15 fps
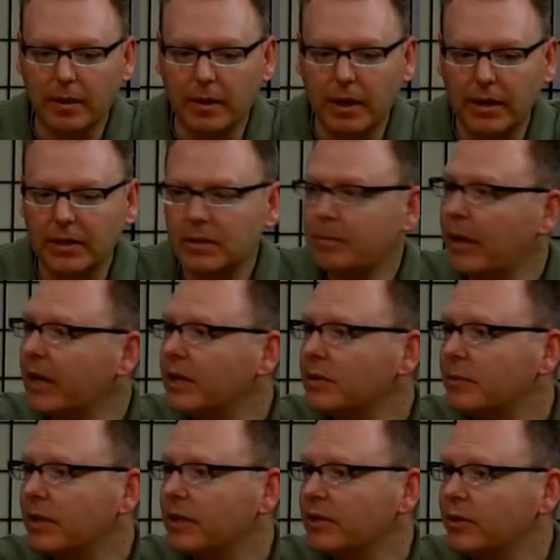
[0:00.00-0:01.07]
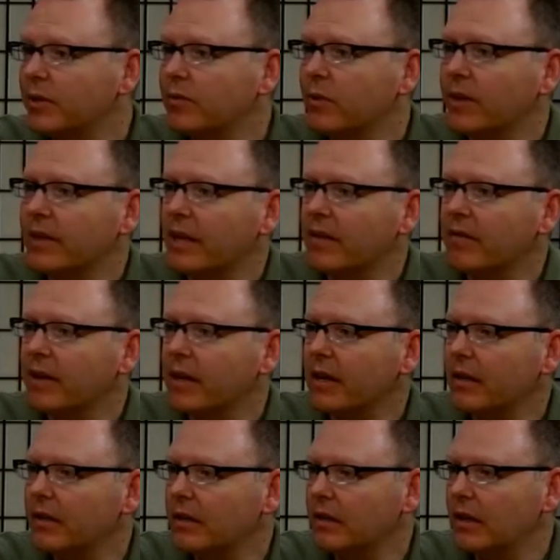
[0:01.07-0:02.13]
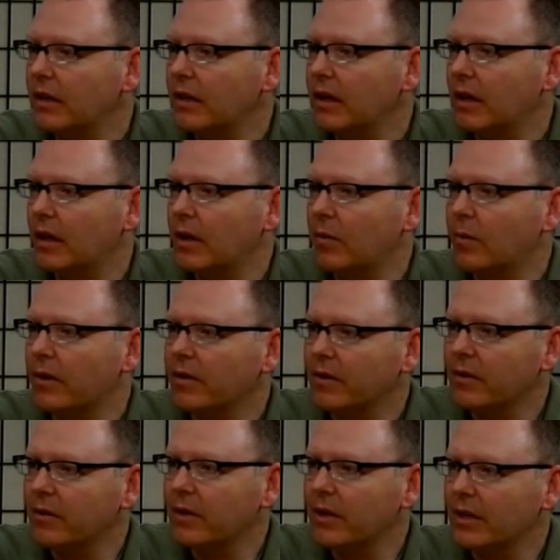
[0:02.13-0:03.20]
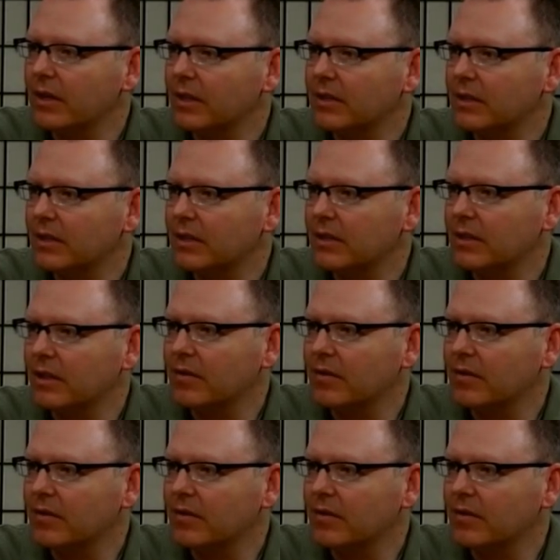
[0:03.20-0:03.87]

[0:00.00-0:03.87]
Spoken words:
nice Spanish ministry, Fuente de Vida. One of the uniquenesses